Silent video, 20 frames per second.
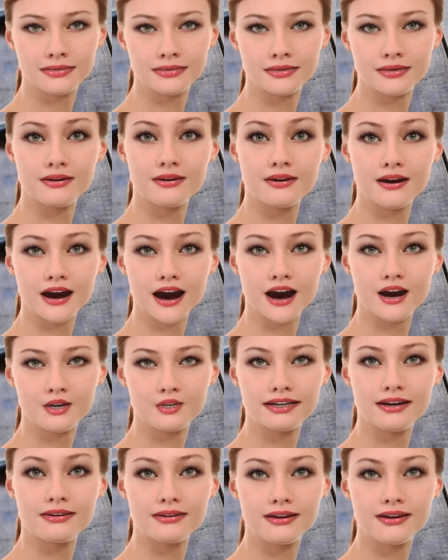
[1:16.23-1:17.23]
There are
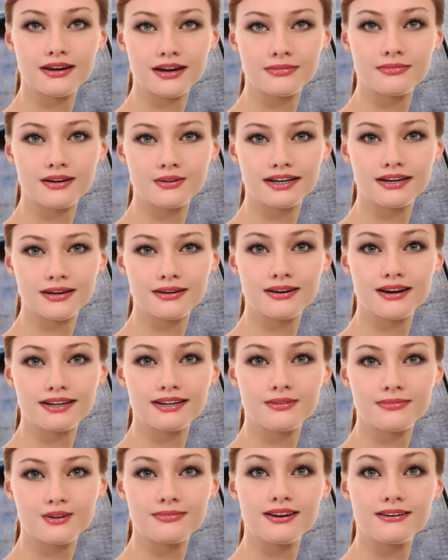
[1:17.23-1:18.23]
also other types of
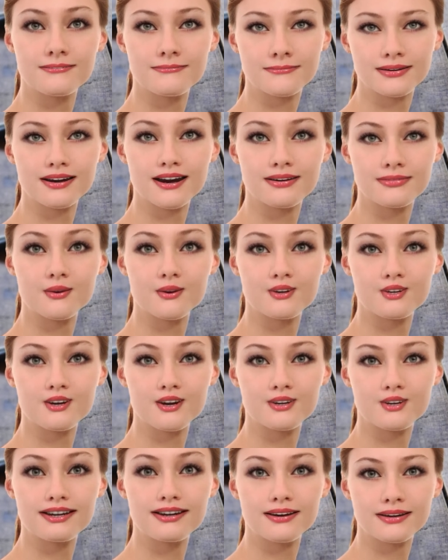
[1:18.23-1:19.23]
dishes that include rice
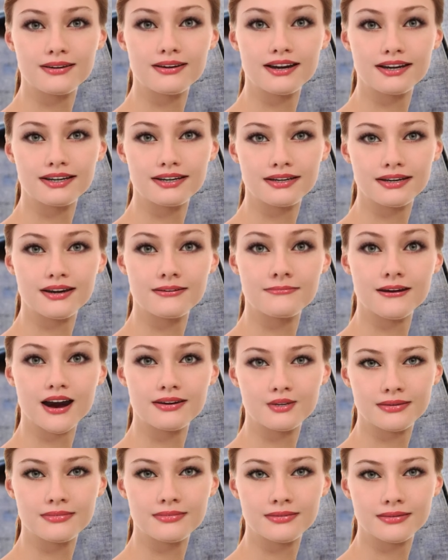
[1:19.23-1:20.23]
and side dishes on one
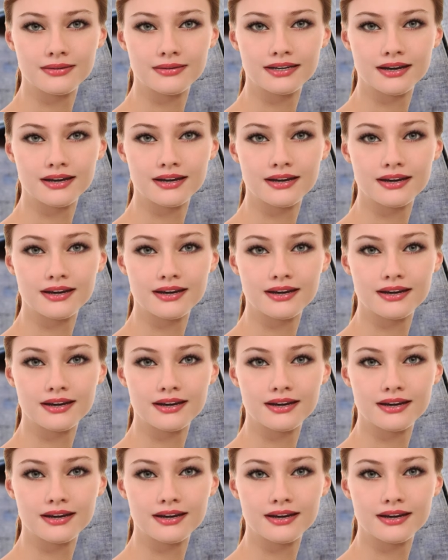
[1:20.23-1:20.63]
plate.